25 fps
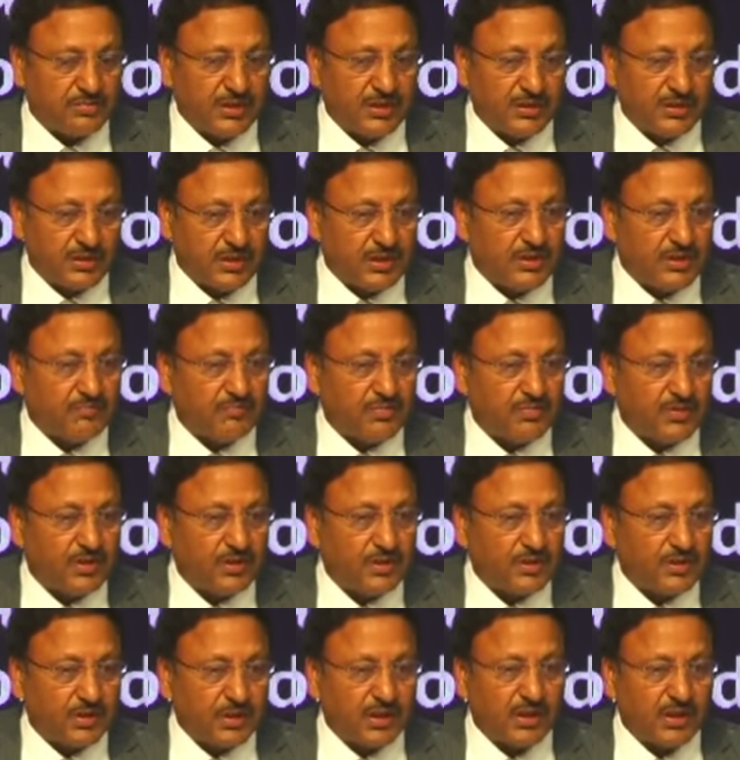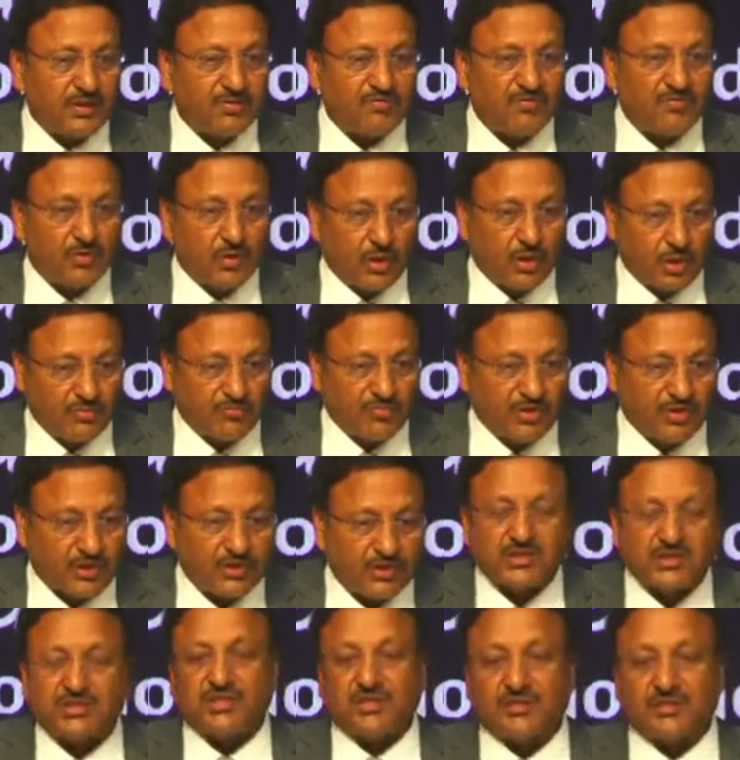being the date of
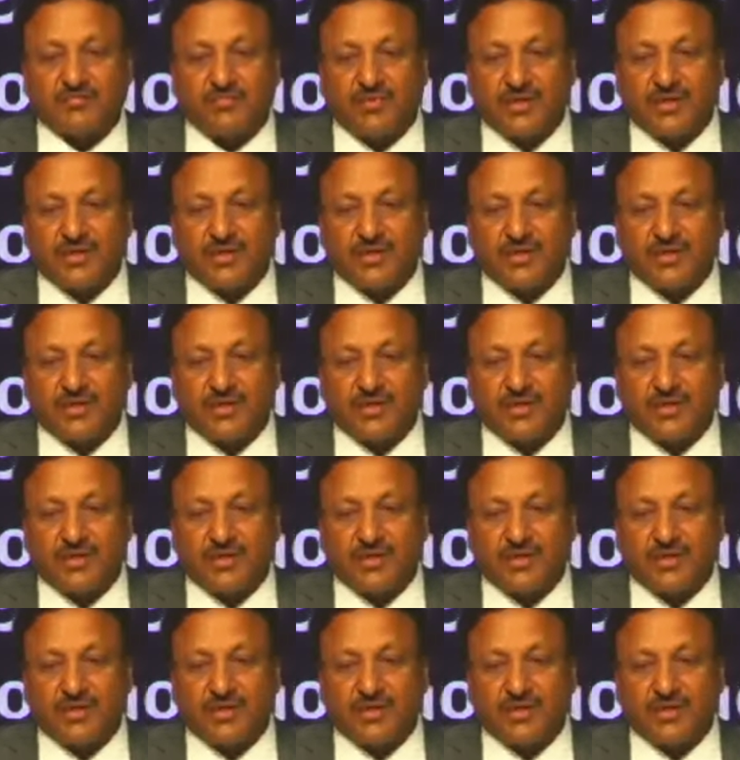notification.